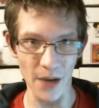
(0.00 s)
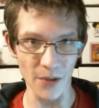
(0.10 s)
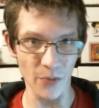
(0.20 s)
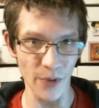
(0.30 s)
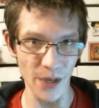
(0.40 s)

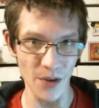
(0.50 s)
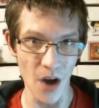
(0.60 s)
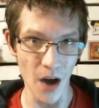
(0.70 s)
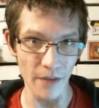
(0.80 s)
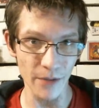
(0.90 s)
X-Wing
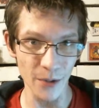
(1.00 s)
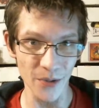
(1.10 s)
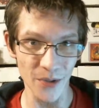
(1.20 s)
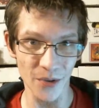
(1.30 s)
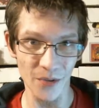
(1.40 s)

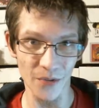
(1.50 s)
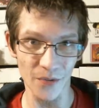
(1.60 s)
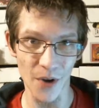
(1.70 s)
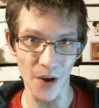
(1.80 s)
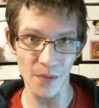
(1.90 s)
novels
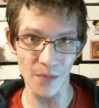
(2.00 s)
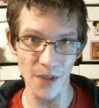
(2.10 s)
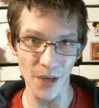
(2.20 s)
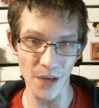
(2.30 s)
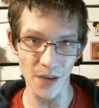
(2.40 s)
from
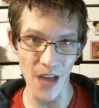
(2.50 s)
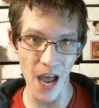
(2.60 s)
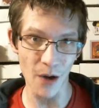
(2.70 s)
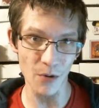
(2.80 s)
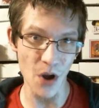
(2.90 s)
the
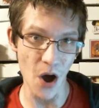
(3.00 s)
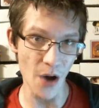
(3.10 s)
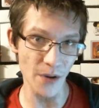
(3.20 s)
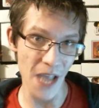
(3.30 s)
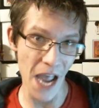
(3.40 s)
now
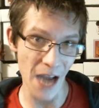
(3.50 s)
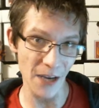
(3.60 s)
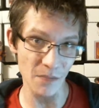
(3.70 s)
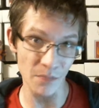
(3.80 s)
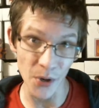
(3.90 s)

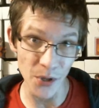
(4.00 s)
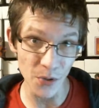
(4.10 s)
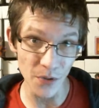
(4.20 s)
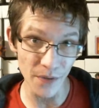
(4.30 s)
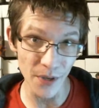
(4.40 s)
non-canon book
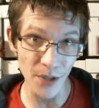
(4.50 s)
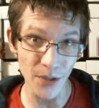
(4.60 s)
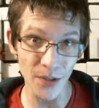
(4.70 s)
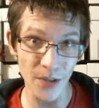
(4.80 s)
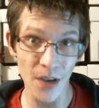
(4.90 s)

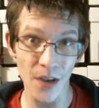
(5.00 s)
universe,